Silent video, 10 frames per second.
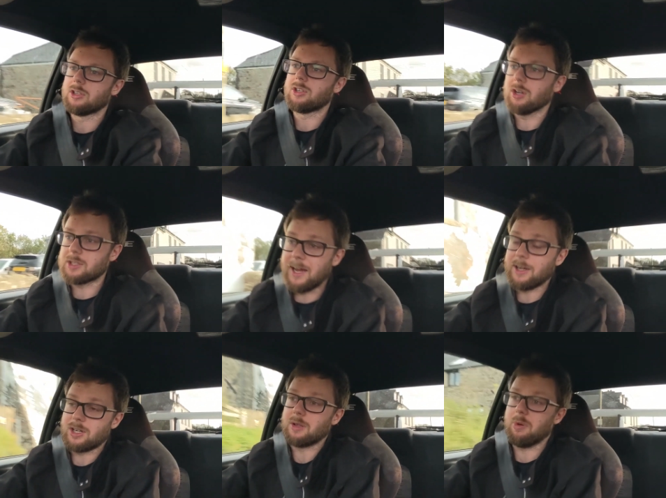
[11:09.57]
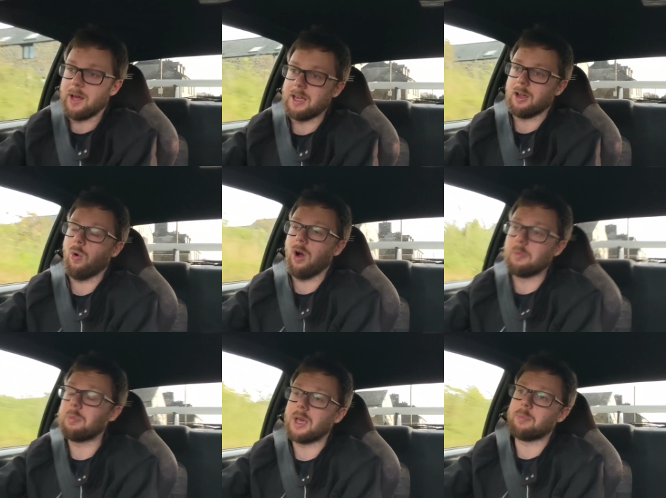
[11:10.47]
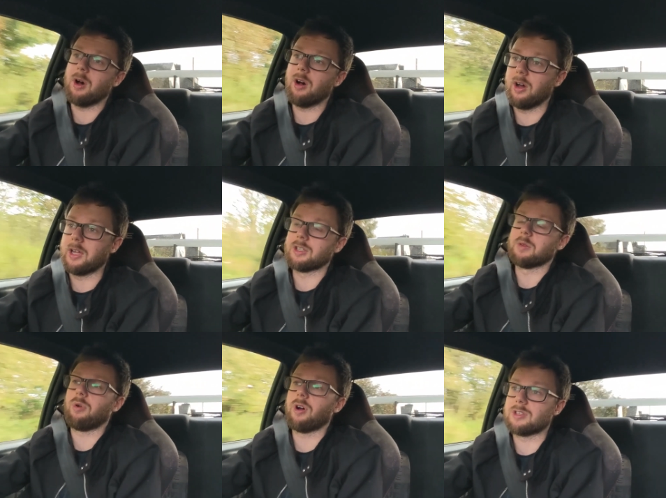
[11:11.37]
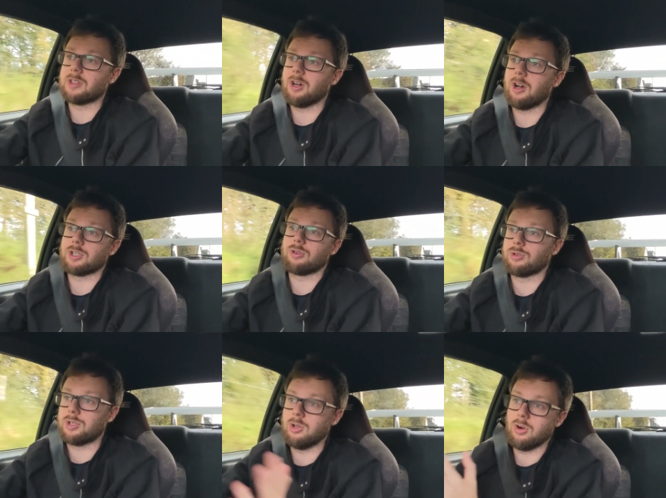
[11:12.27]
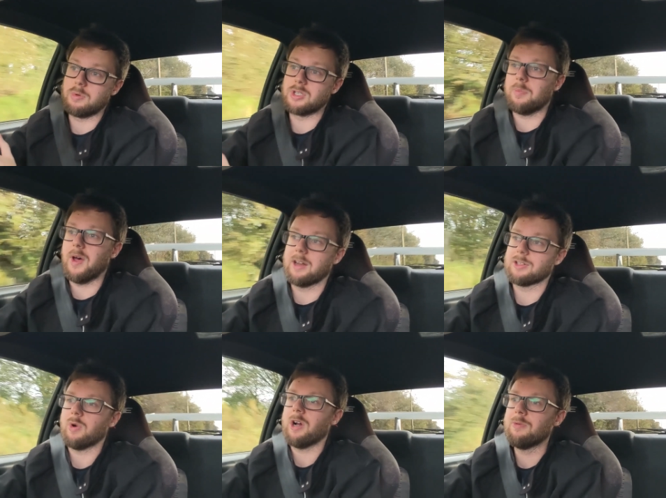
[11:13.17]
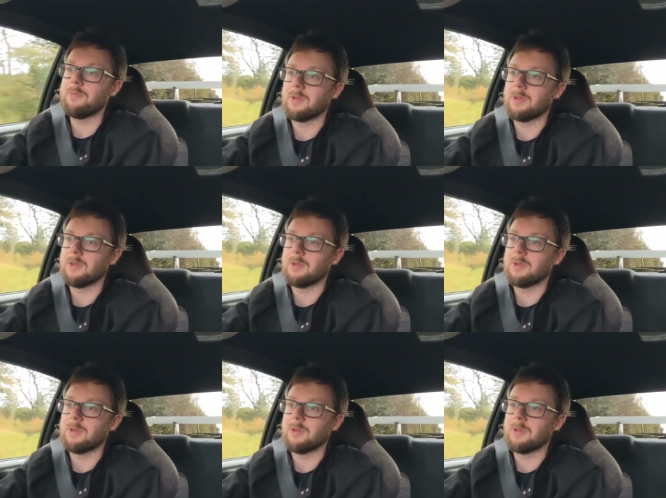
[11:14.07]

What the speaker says: does actually play quite a big part into the price of the cars across Europe and Japan as well.